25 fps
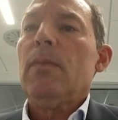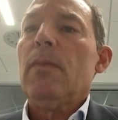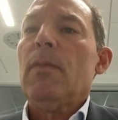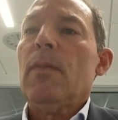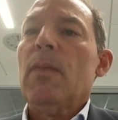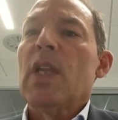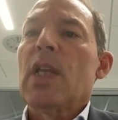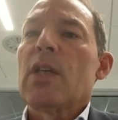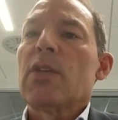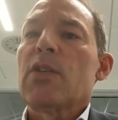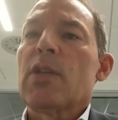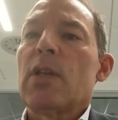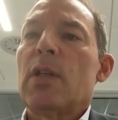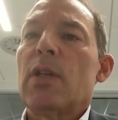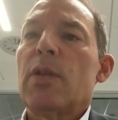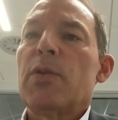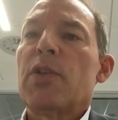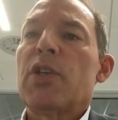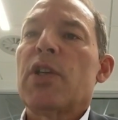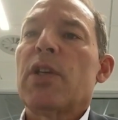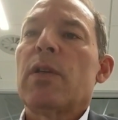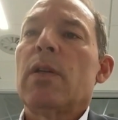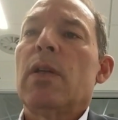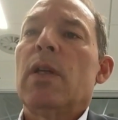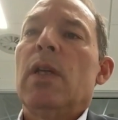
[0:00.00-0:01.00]

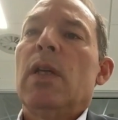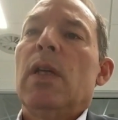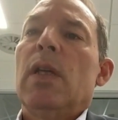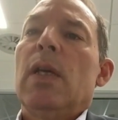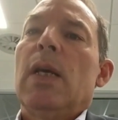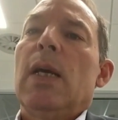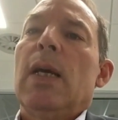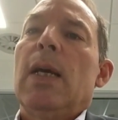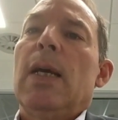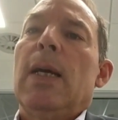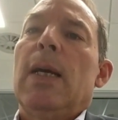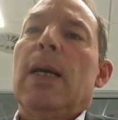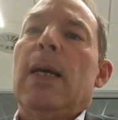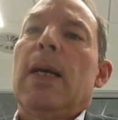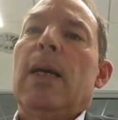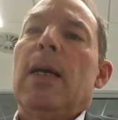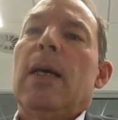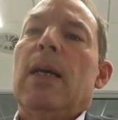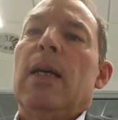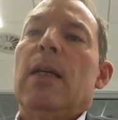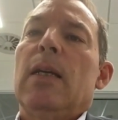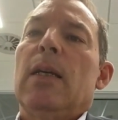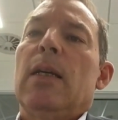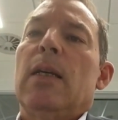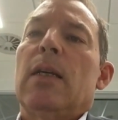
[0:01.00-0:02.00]
solution,
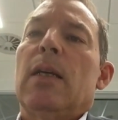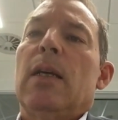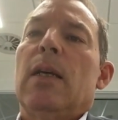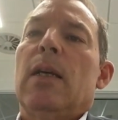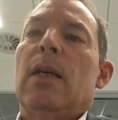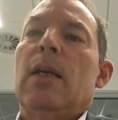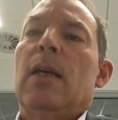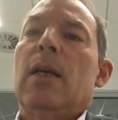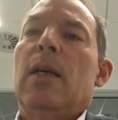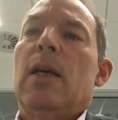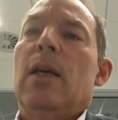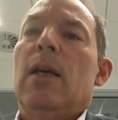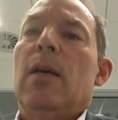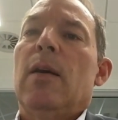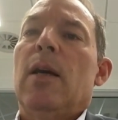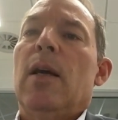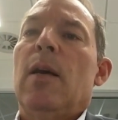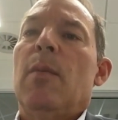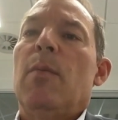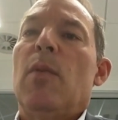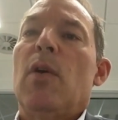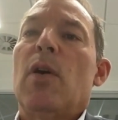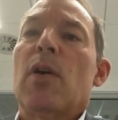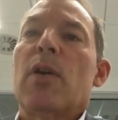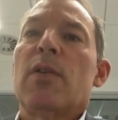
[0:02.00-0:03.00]
a
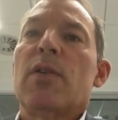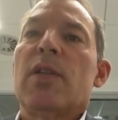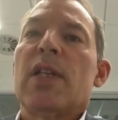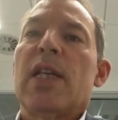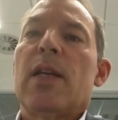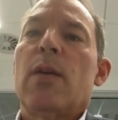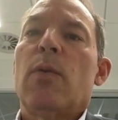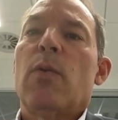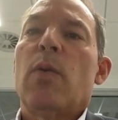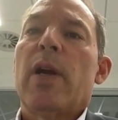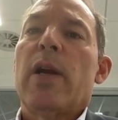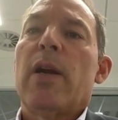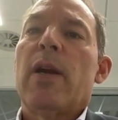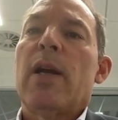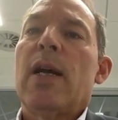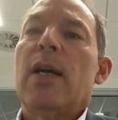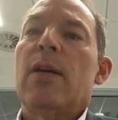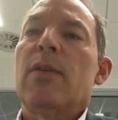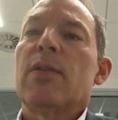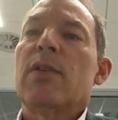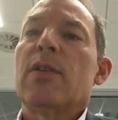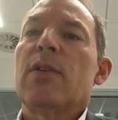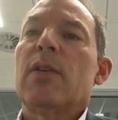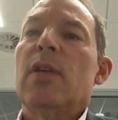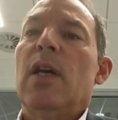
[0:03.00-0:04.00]
modern data
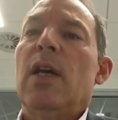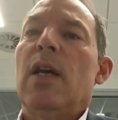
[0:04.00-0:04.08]
warehouse,